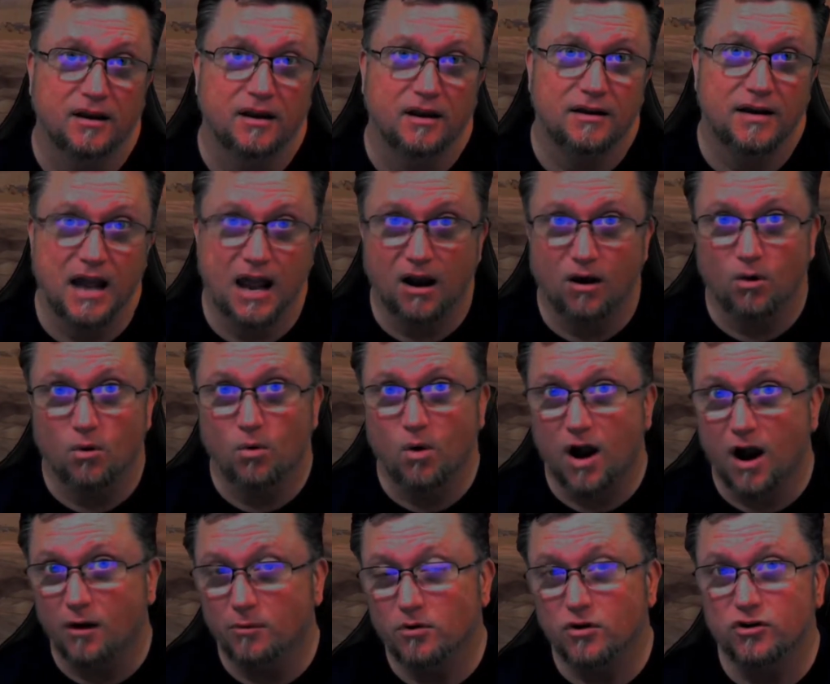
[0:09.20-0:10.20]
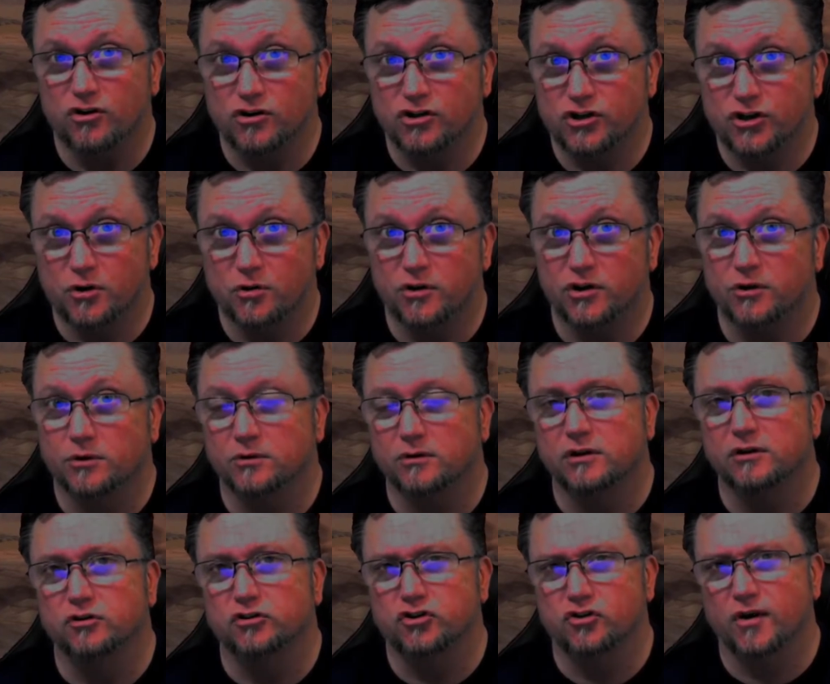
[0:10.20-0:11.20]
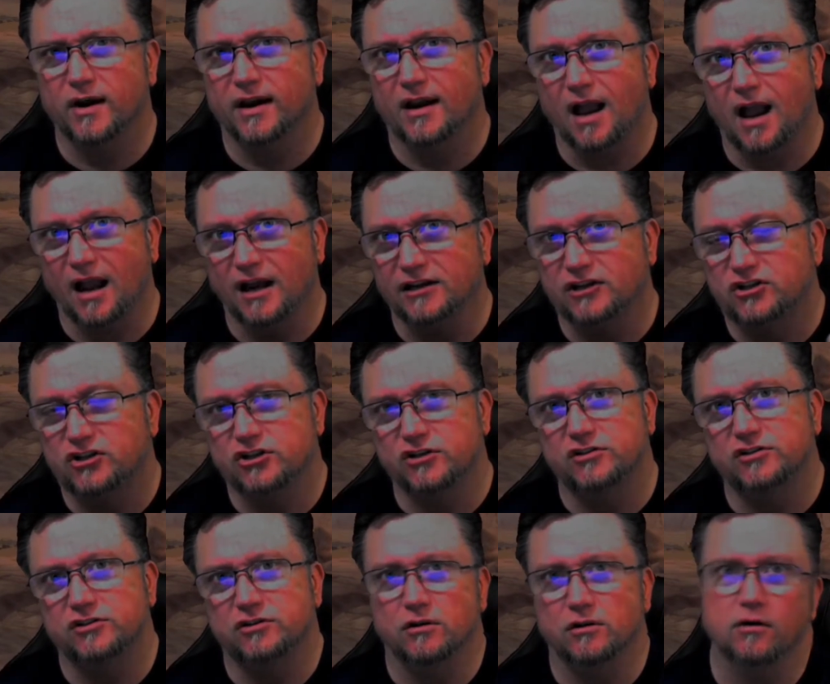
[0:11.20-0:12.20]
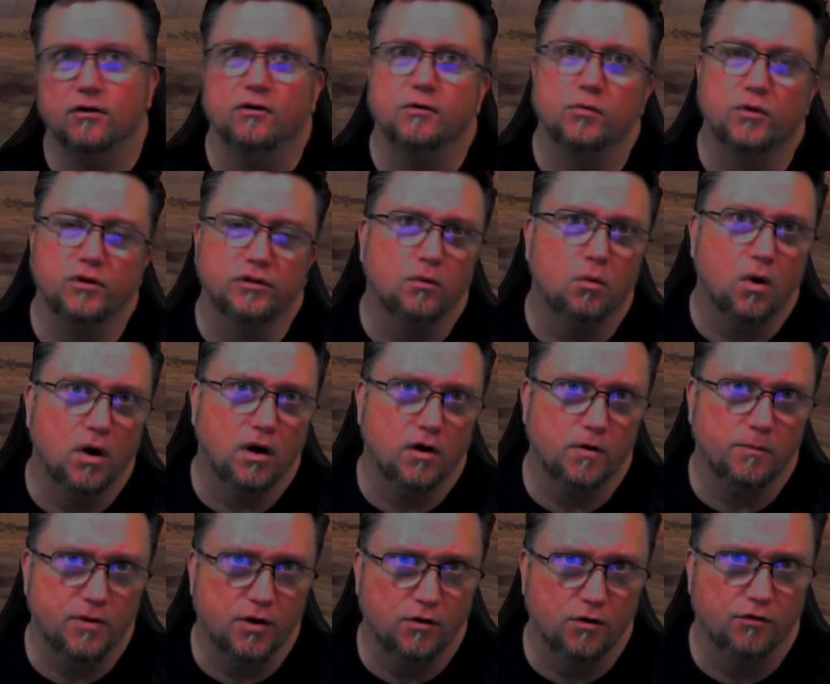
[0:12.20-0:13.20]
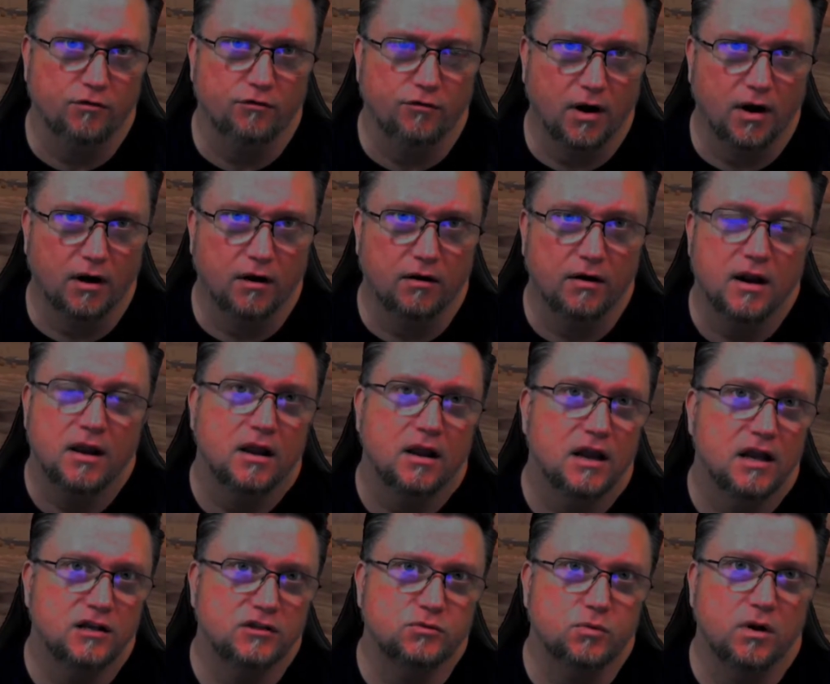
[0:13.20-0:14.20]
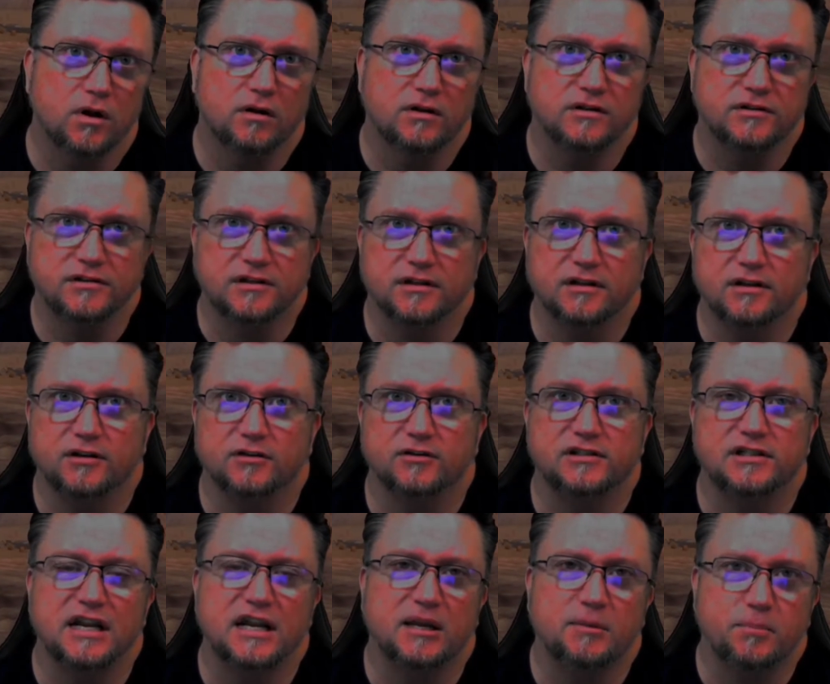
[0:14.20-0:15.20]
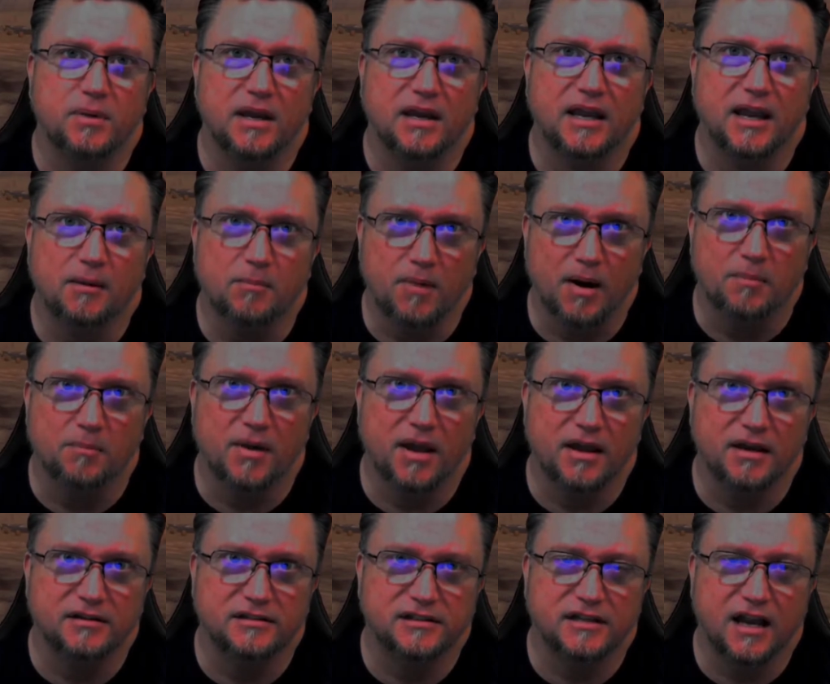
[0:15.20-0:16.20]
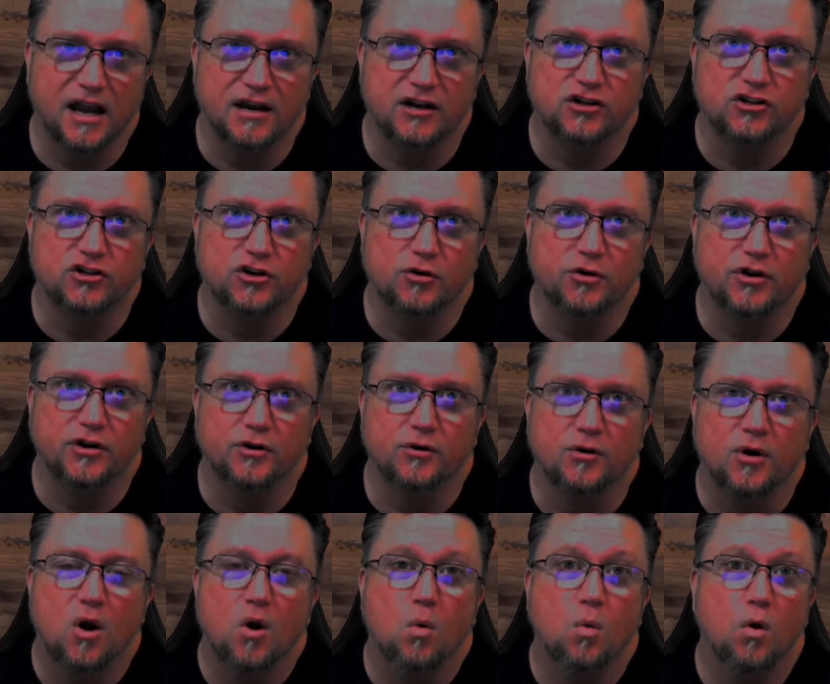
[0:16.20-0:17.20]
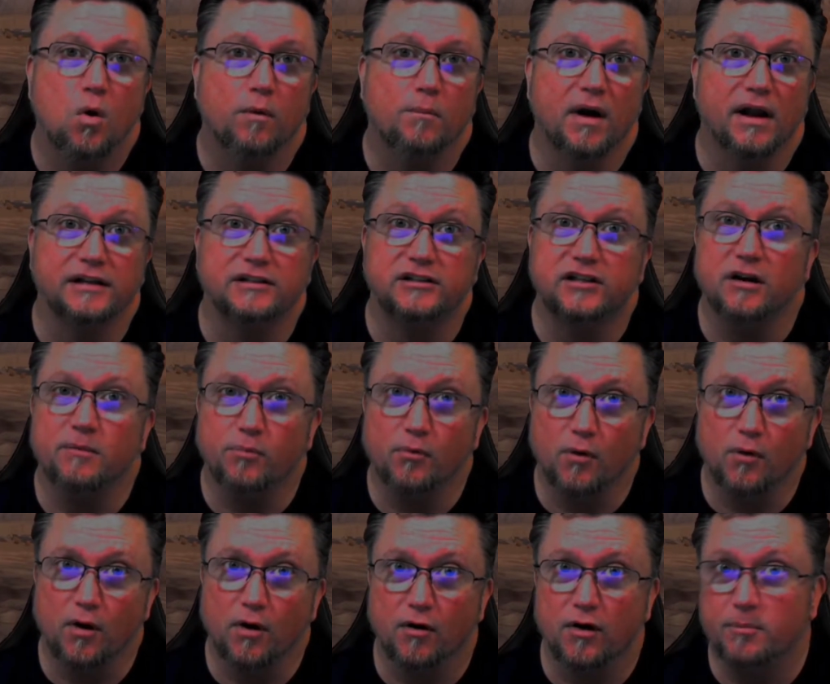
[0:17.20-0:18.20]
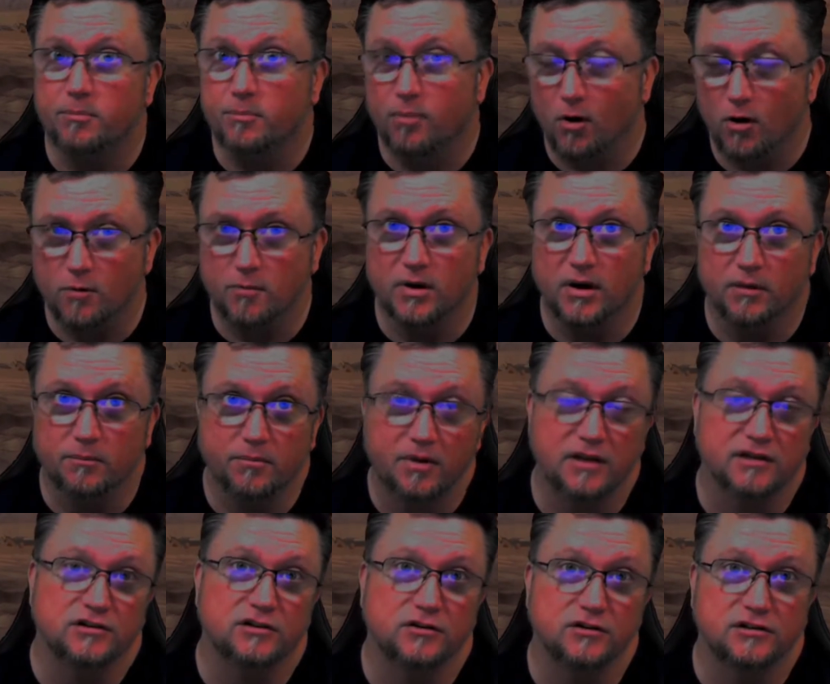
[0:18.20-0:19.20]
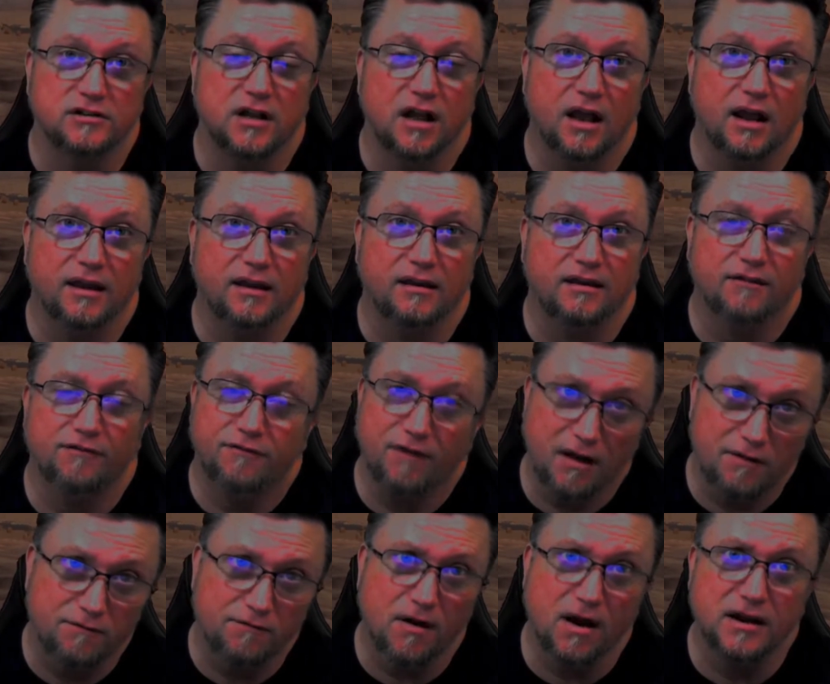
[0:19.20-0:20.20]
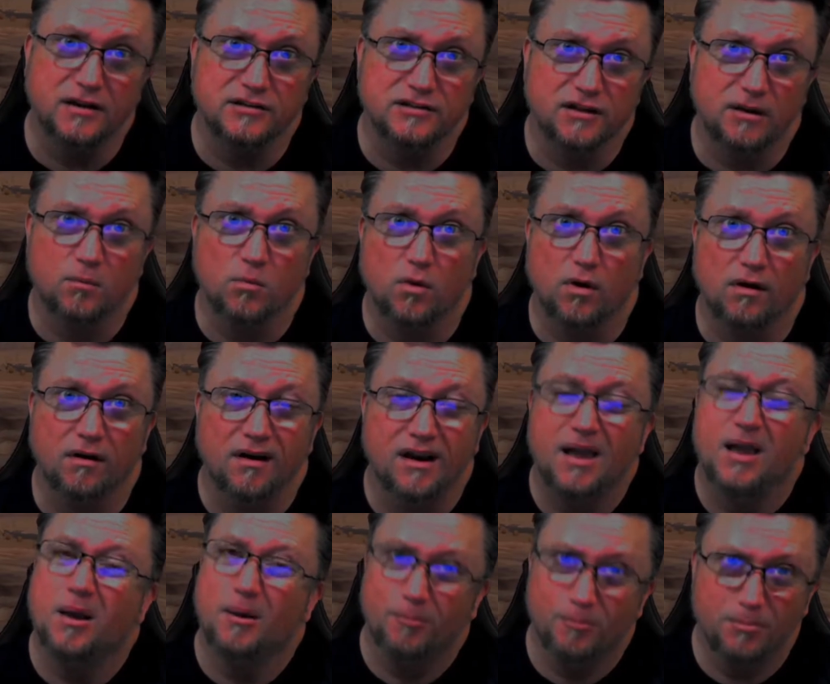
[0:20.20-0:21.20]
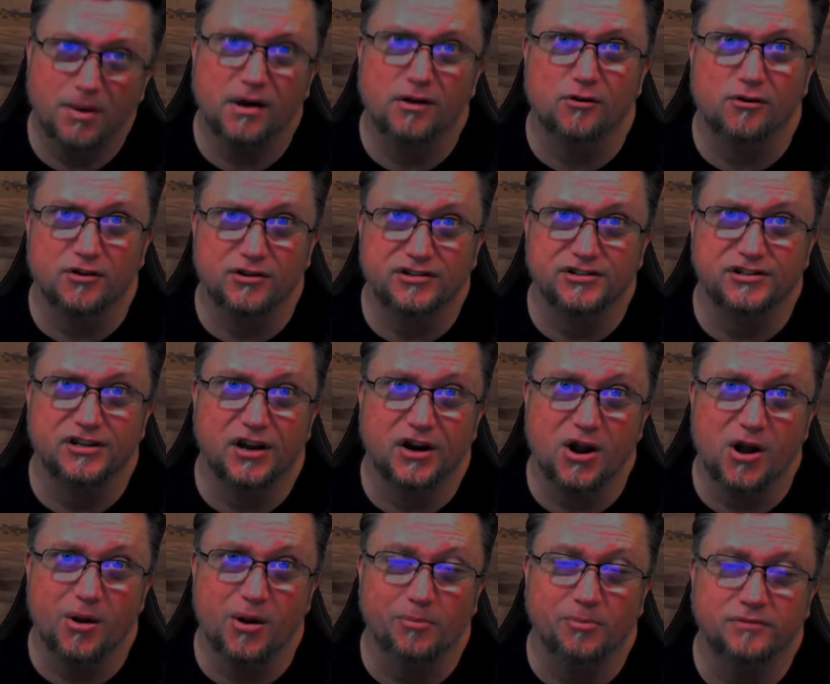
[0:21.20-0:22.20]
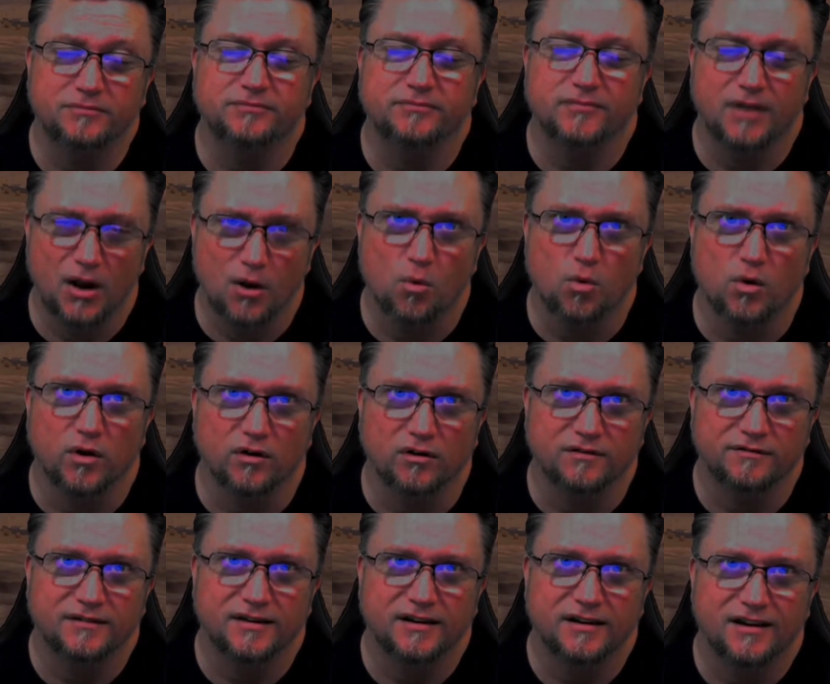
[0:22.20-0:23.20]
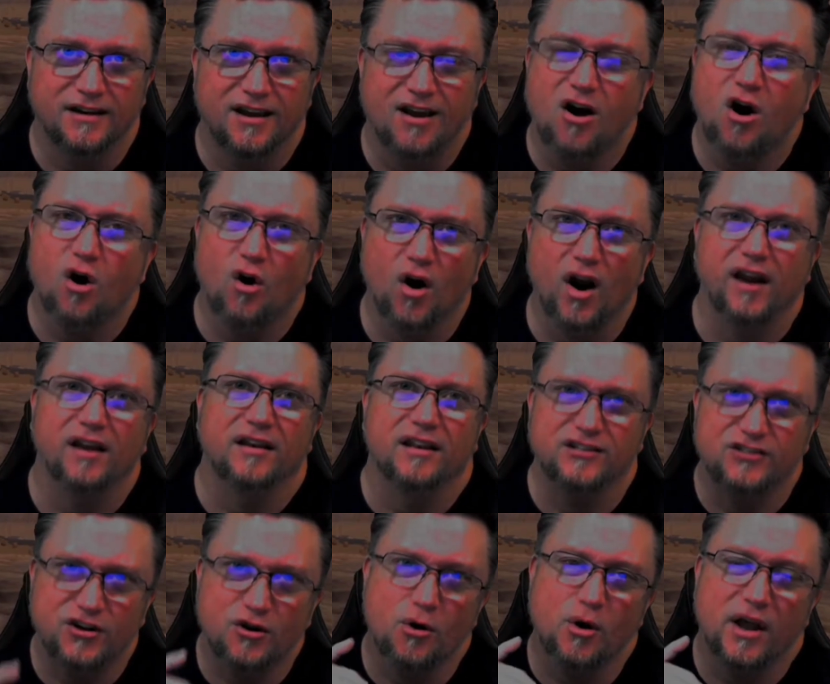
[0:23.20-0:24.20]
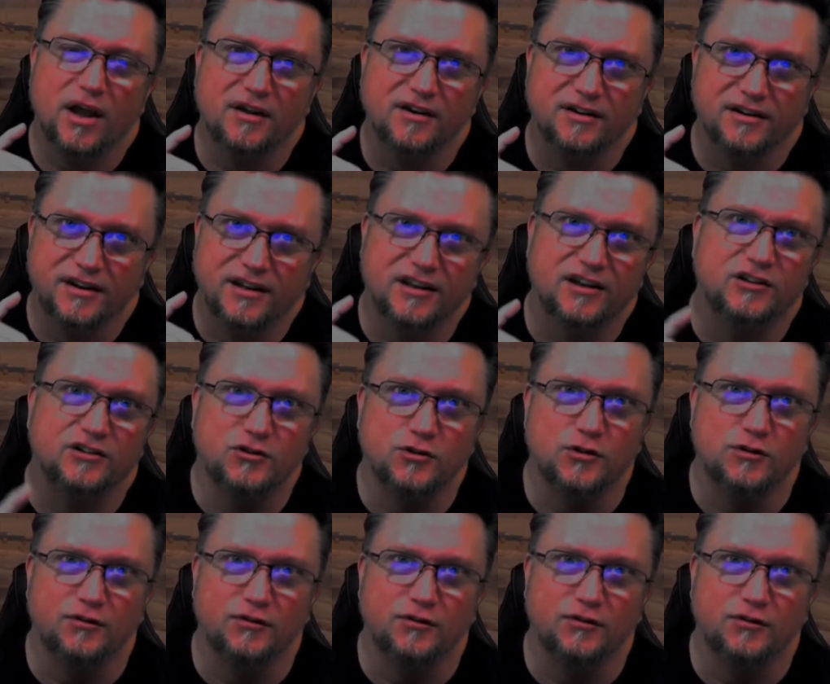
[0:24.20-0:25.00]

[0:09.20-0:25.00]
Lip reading: Now, I'm going to show you a little trick I just learned with the water purifier, as well as a little sneak peek at my base, kind of show you what my temporary permanent base looks like. If I find somewhere better to set up, I will. Alright, let's go ahead and get into the